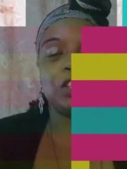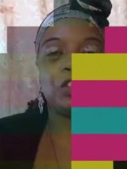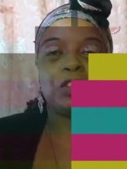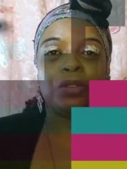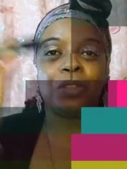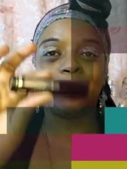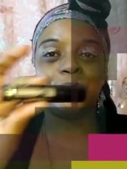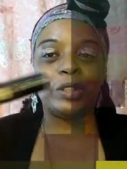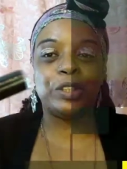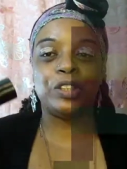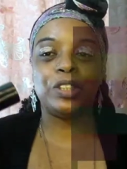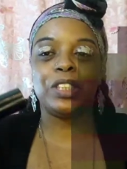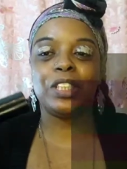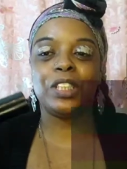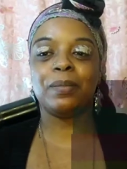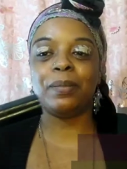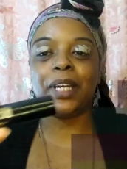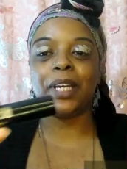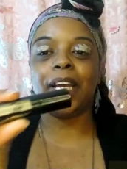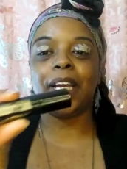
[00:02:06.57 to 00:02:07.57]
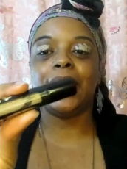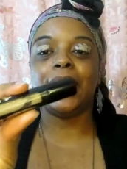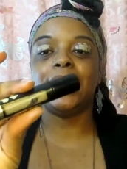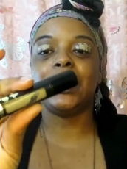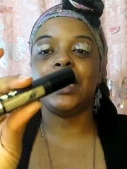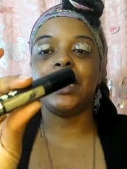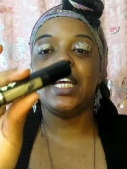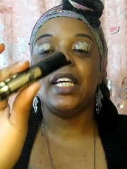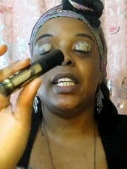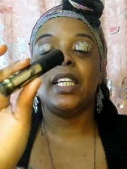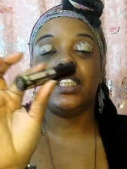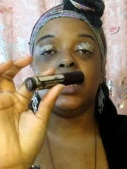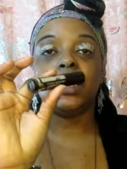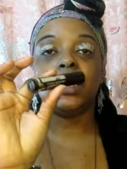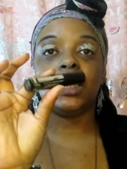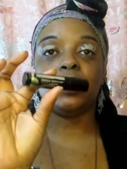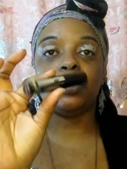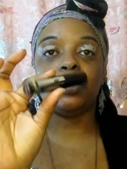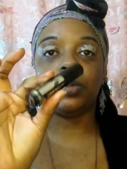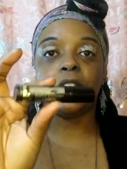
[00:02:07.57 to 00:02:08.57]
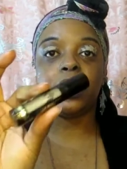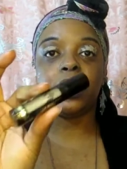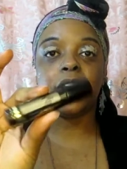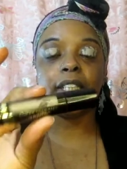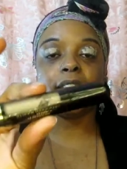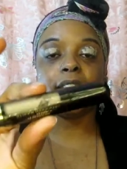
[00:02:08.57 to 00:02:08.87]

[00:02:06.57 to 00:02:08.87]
pretty pretty late what you guys